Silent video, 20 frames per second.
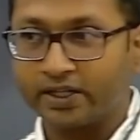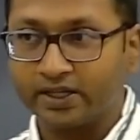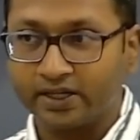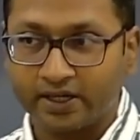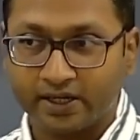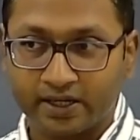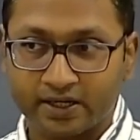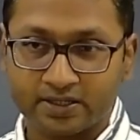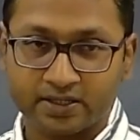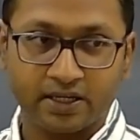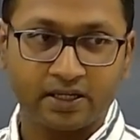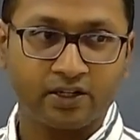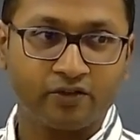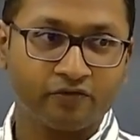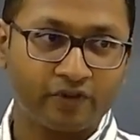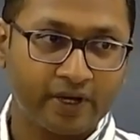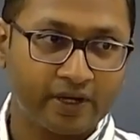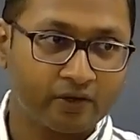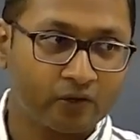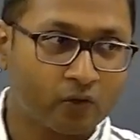data set, if
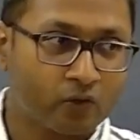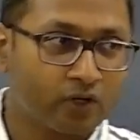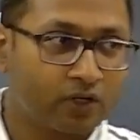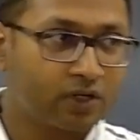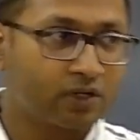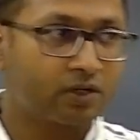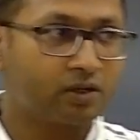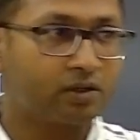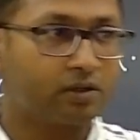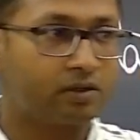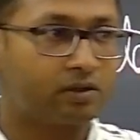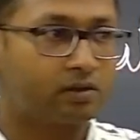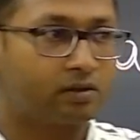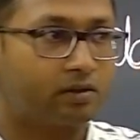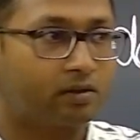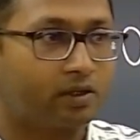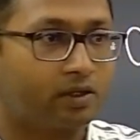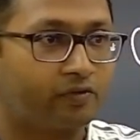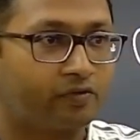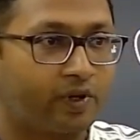
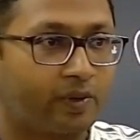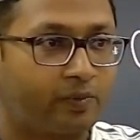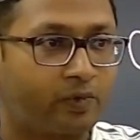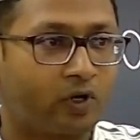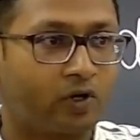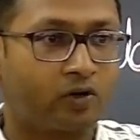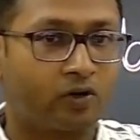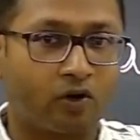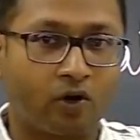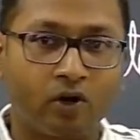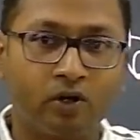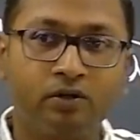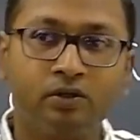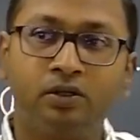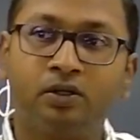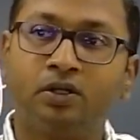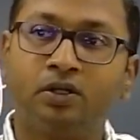I'm not wrong,